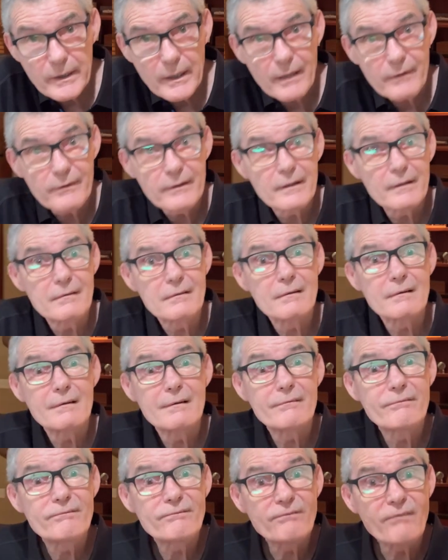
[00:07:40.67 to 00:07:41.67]
out that
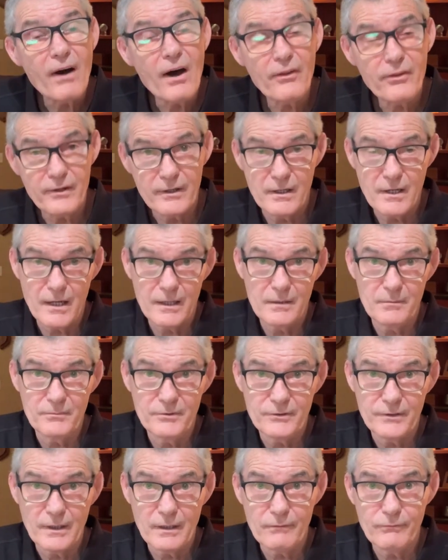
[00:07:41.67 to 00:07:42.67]
Father God
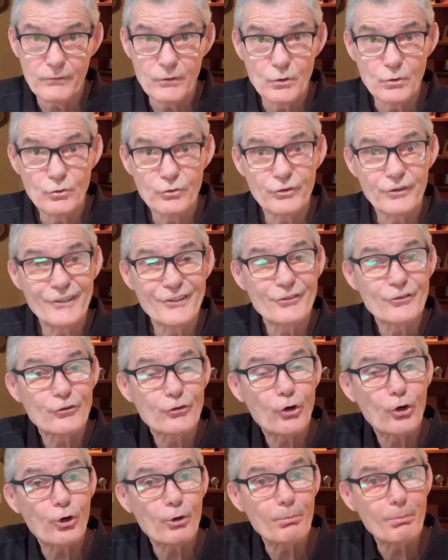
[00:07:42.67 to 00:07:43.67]
himself used this
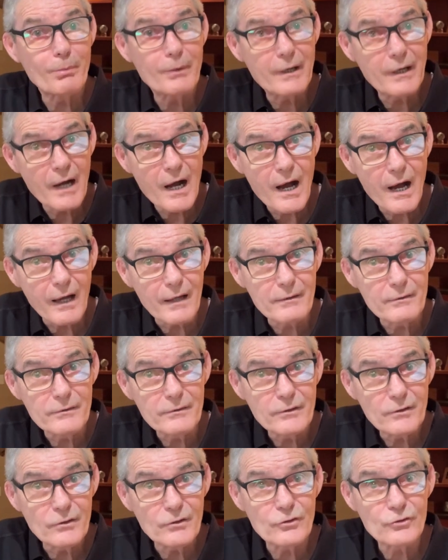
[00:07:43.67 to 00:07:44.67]
term God
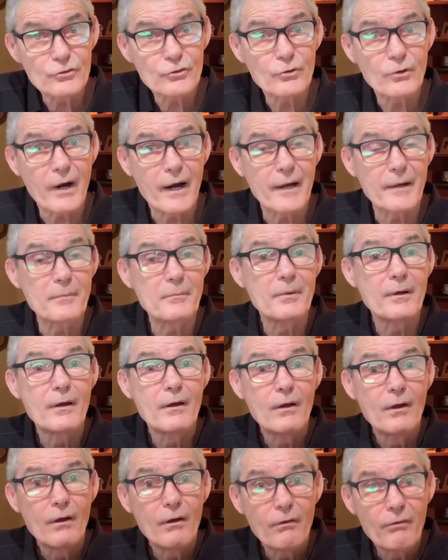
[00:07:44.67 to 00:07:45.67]
to describe
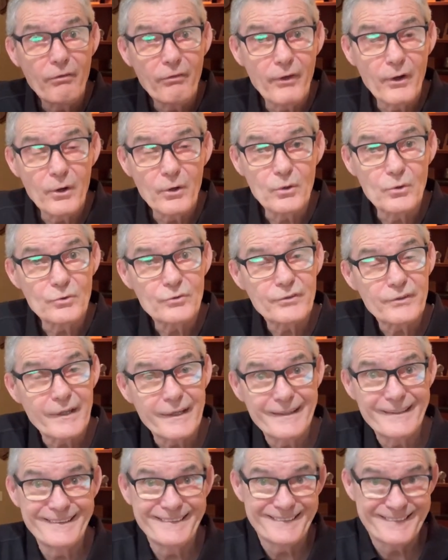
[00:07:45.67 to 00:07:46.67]
those
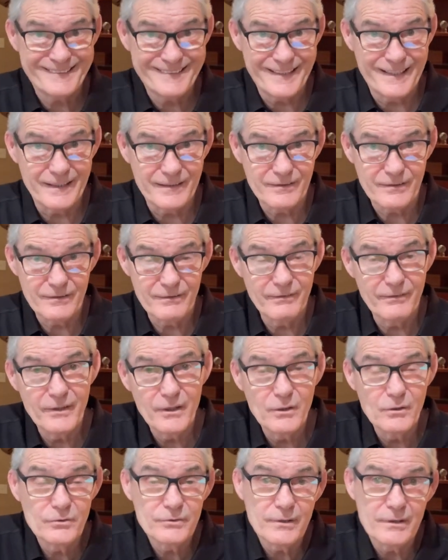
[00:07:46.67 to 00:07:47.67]
that he sent,
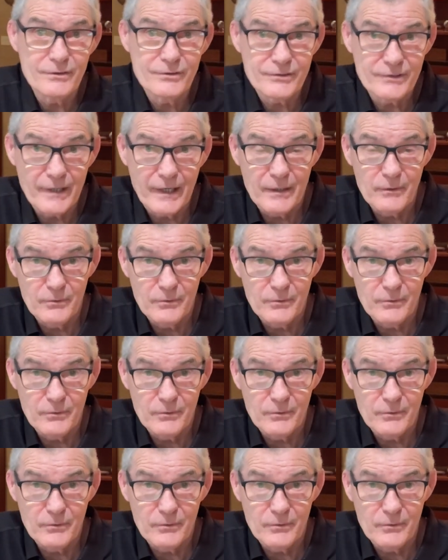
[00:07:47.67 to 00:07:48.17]
those that are assigned